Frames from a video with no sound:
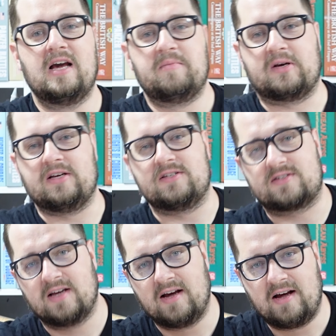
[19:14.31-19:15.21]

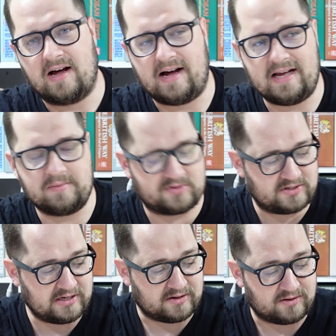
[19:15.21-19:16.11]
because I am
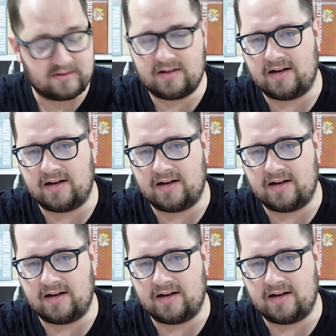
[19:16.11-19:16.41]
still,